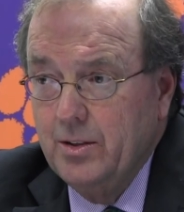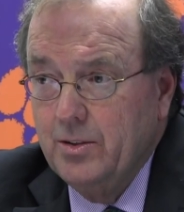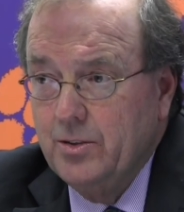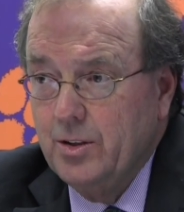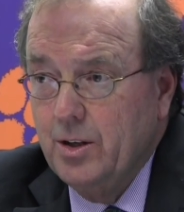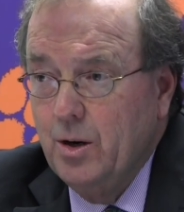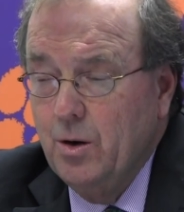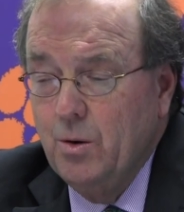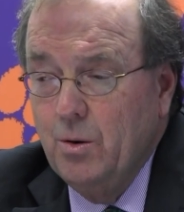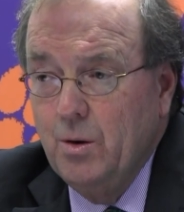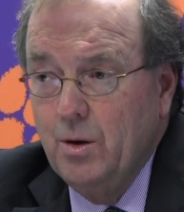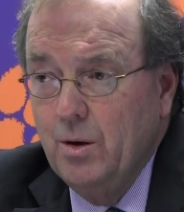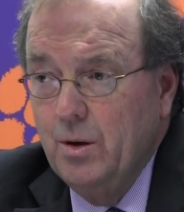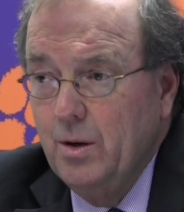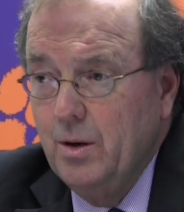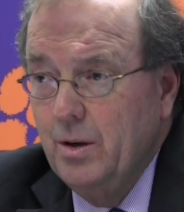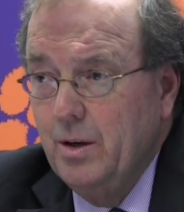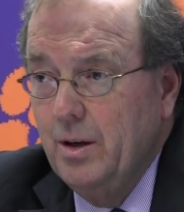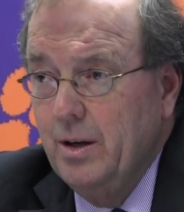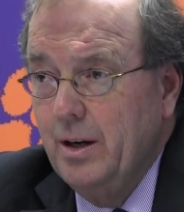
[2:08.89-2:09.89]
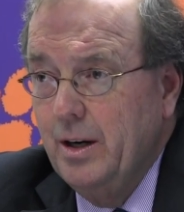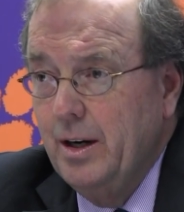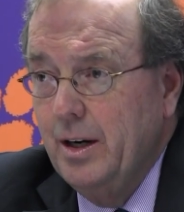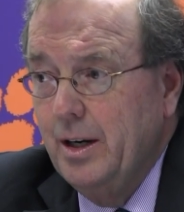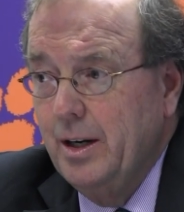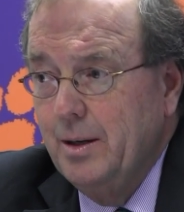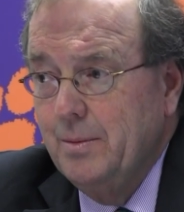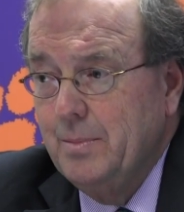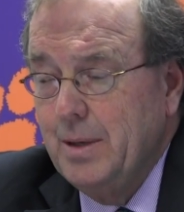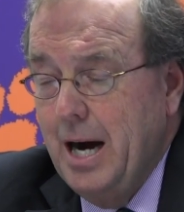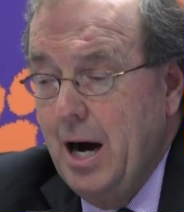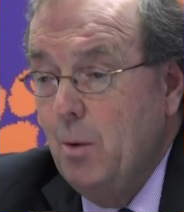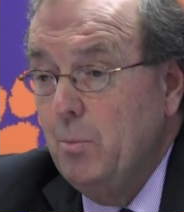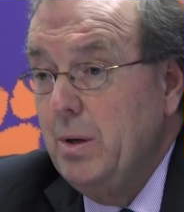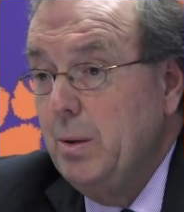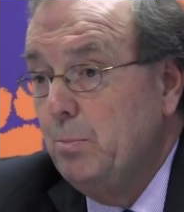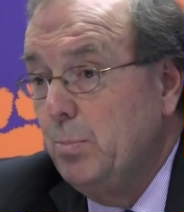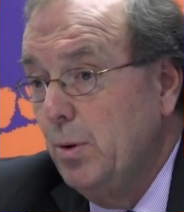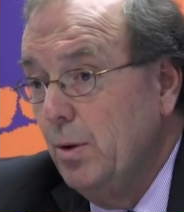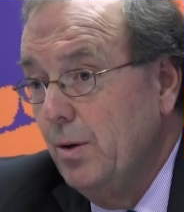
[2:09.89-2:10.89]
So I'll
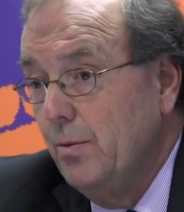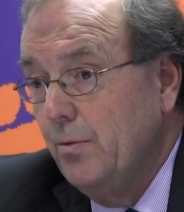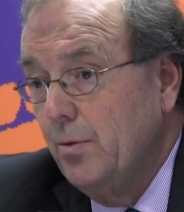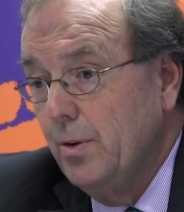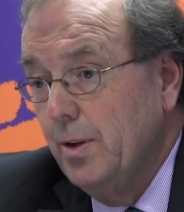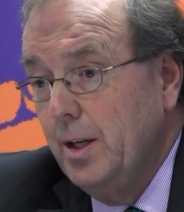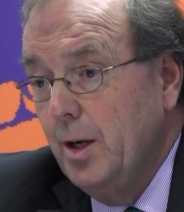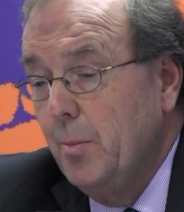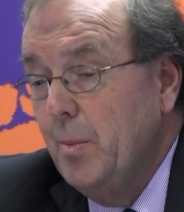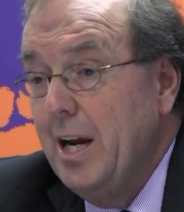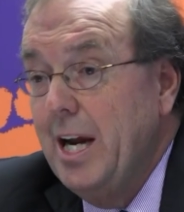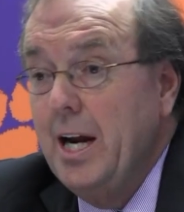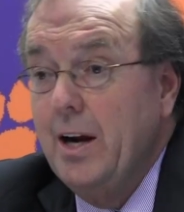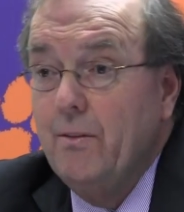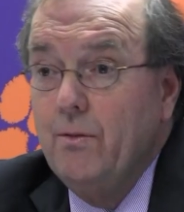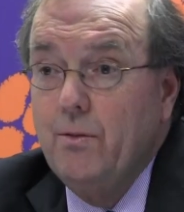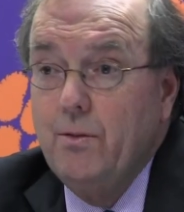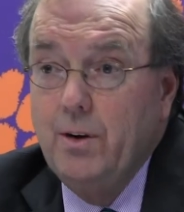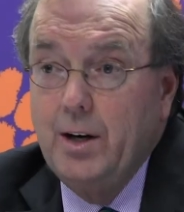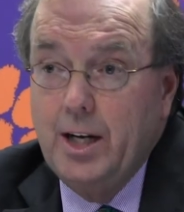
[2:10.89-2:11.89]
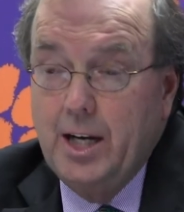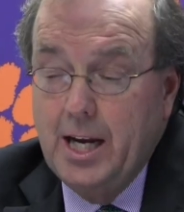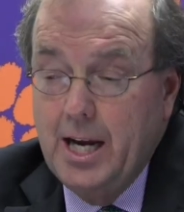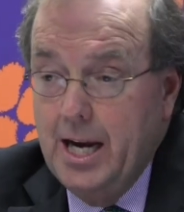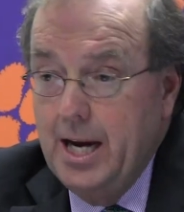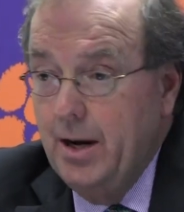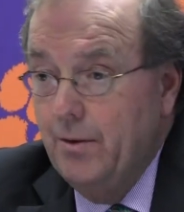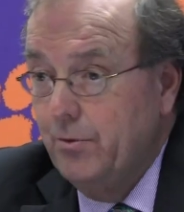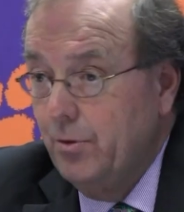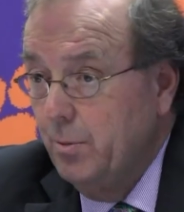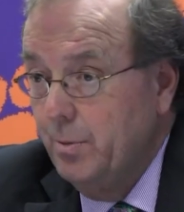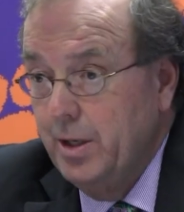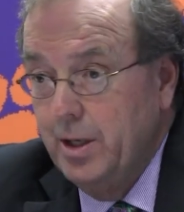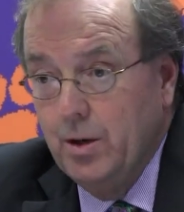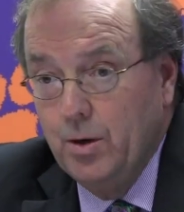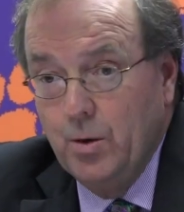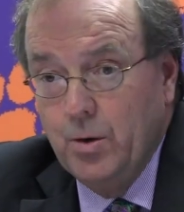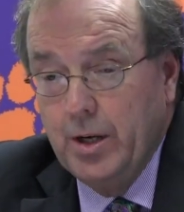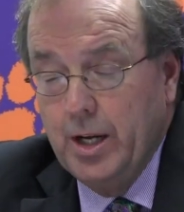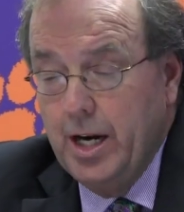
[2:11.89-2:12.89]
be pulling for them every game from
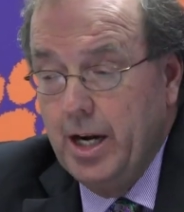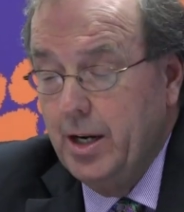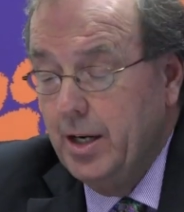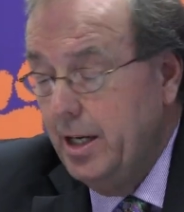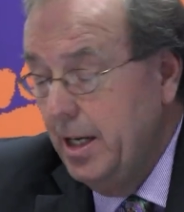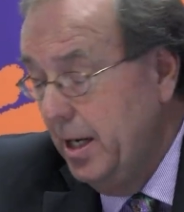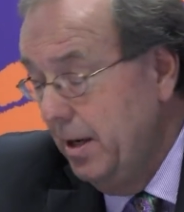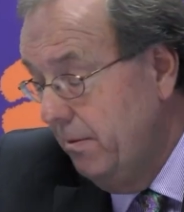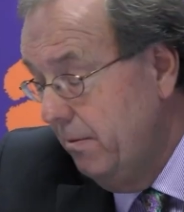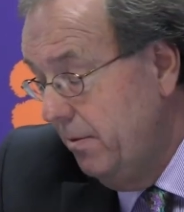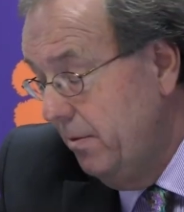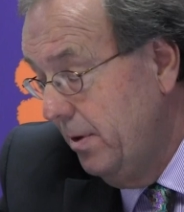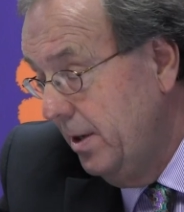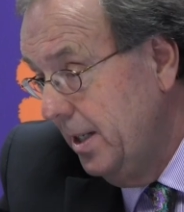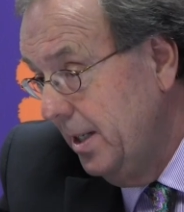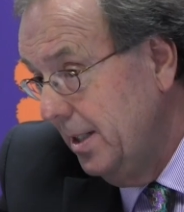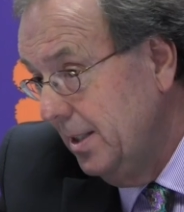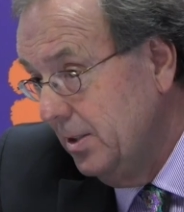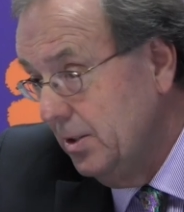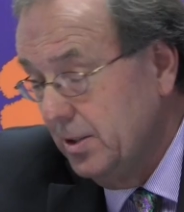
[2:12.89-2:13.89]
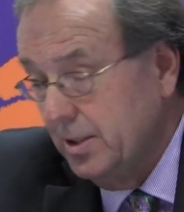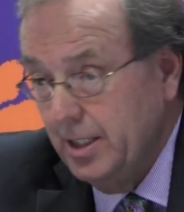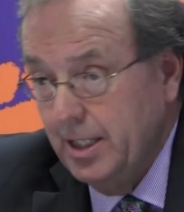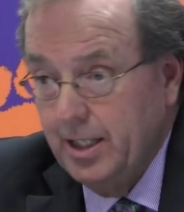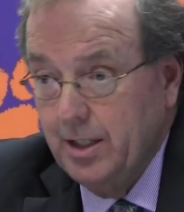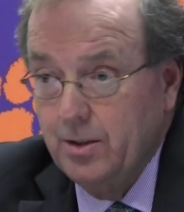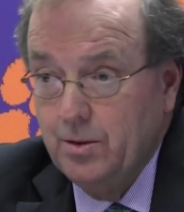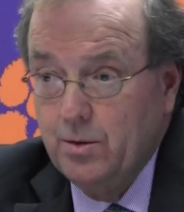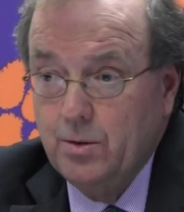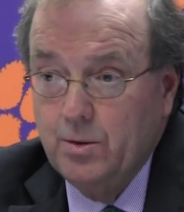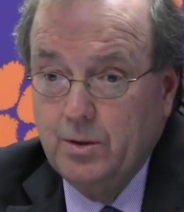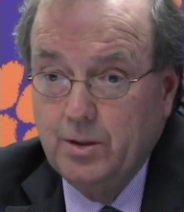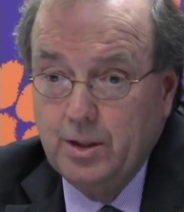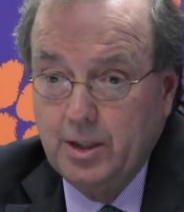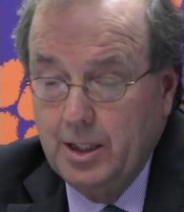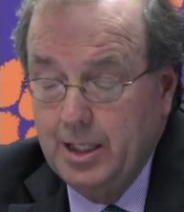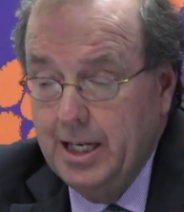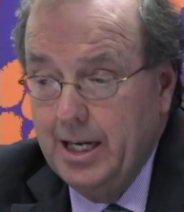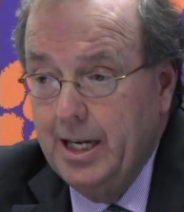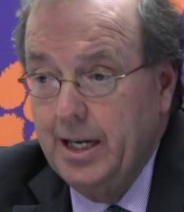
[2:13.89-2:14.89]
here on out, every single
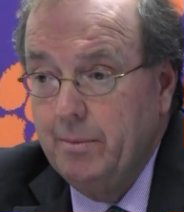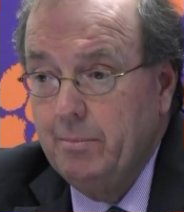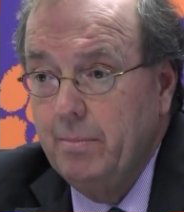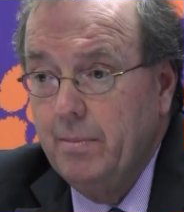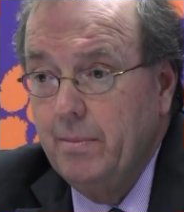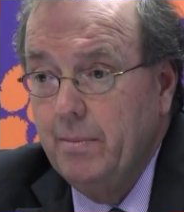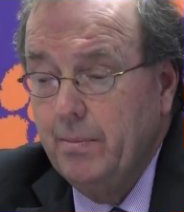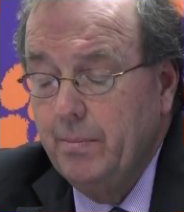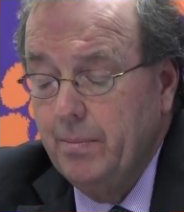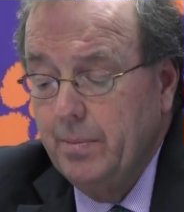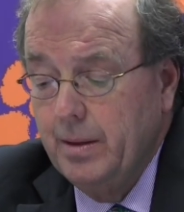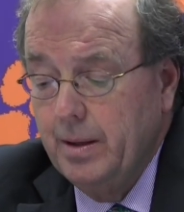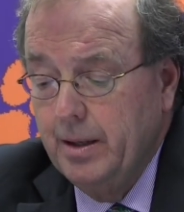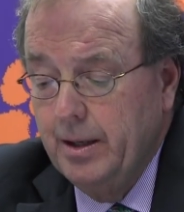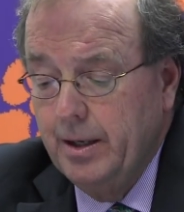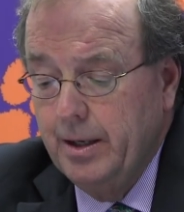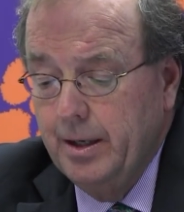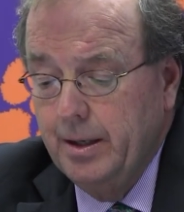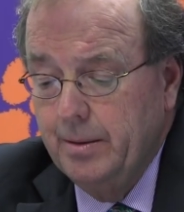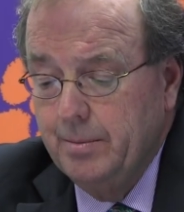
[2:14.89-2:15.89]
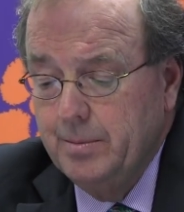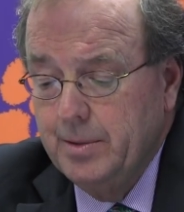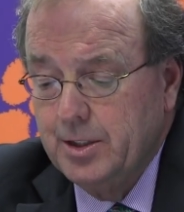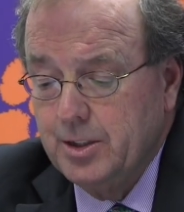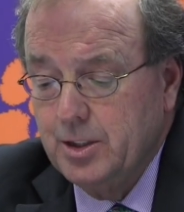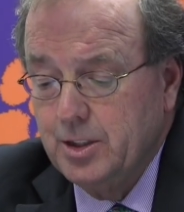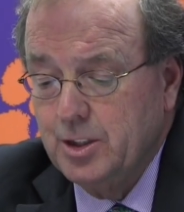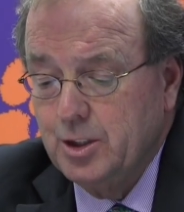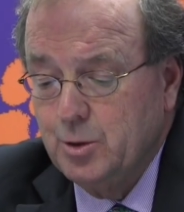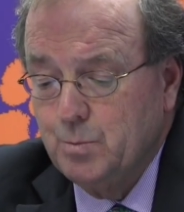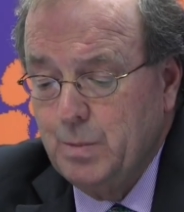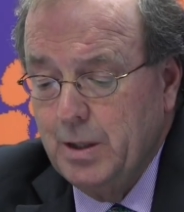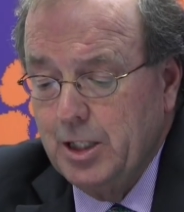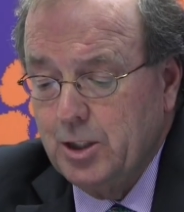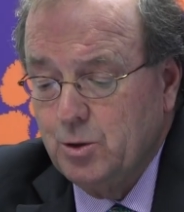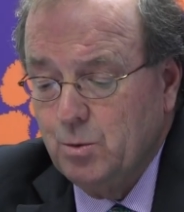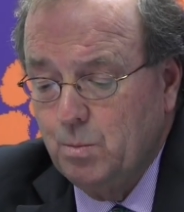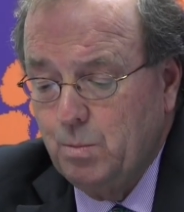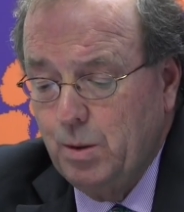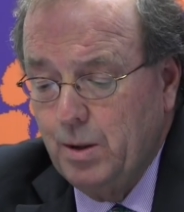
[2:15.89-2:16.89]
game. This is a
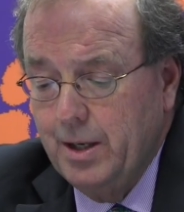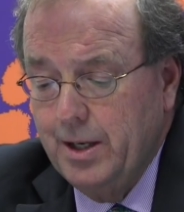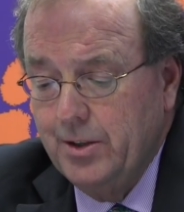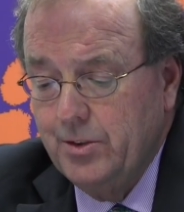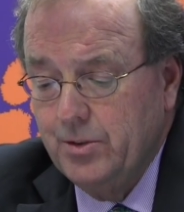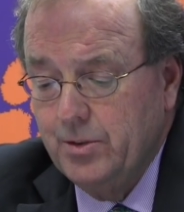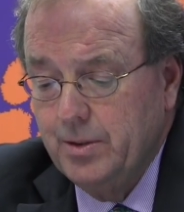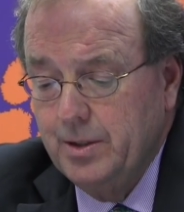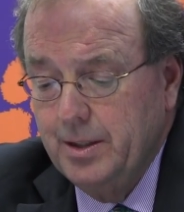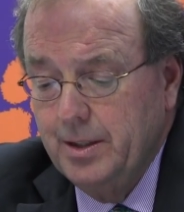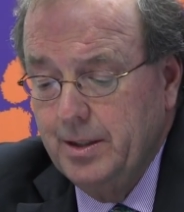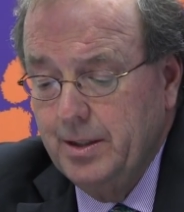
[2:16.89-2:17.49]
special place.